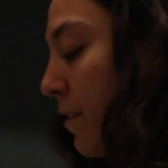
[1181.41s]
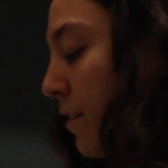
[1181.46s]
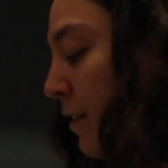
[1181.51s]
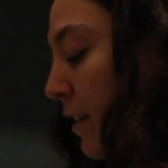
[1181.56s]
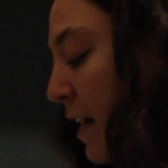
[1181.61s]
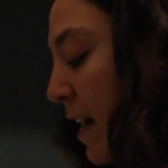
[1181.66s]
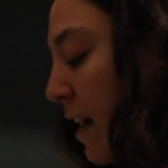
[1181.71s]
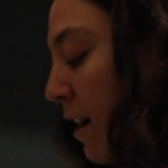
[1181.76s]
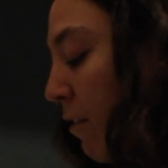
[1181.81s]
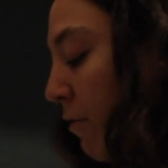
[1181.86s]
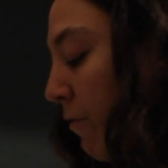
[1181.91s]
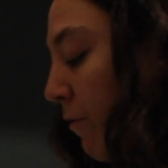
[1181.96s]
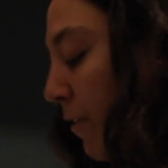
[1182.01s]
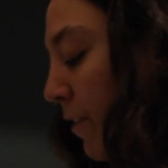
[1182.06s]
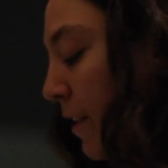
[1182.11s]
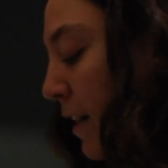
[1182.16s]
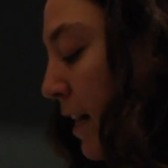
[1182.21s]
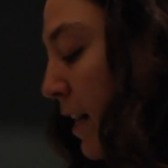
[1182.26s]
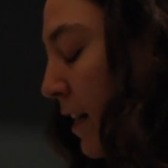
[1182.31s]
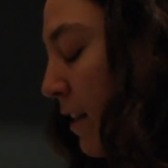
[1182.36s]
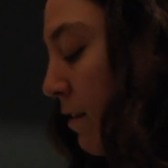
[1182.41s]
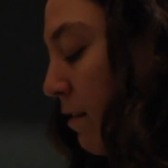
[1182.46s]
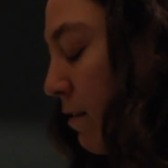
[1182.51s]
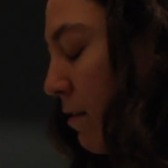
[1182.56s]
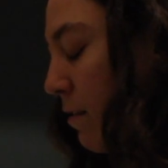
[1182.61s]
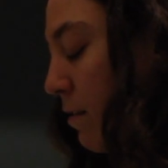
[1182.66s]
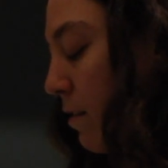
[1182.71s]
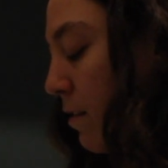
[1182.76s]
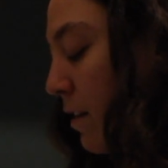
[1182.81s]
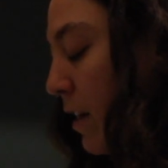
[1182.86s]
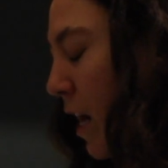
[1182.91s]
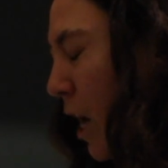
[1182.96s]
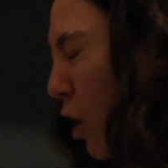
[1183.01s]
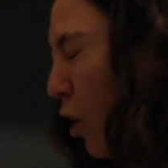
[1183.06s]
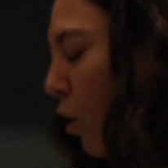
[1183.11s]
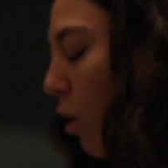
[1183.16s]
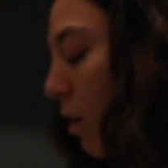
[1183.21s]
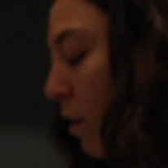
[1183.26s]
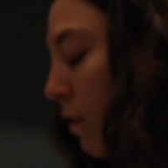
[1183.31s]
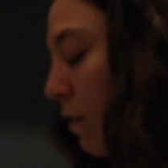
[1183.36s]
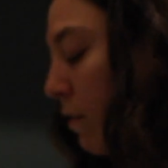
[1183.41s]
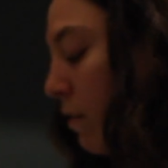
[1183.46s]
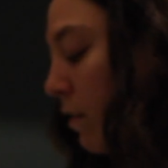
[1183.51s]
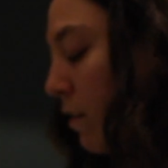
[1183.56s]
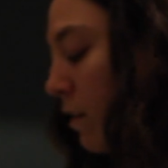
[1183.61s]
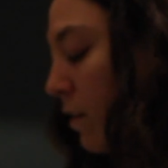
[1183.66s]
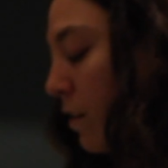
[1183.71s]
now for that at all.